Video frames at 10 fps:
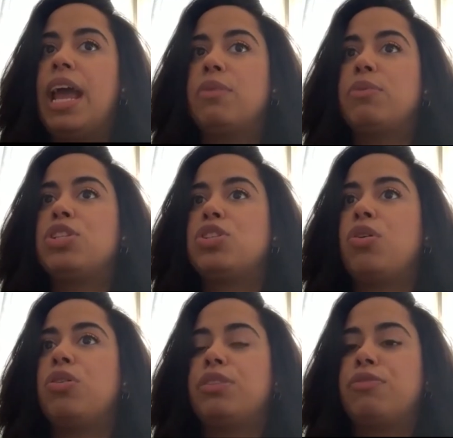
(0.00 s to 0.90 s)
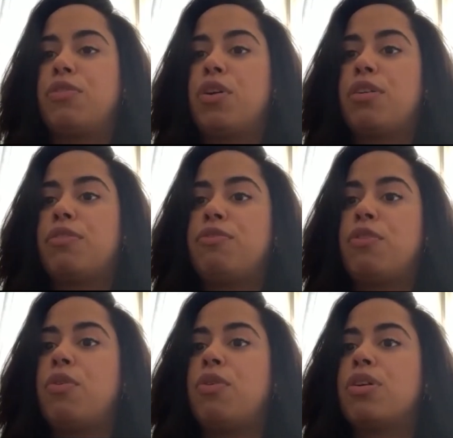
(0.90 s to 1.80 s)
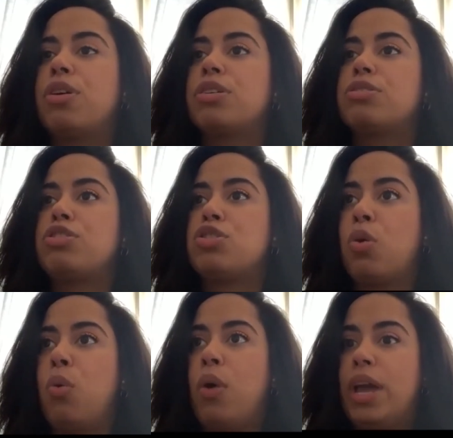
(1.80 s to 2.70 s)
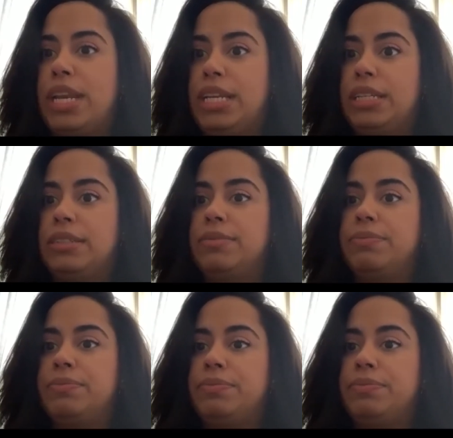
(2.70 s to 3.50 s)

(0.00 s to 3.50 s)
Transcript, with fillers: and then we sold it for 420.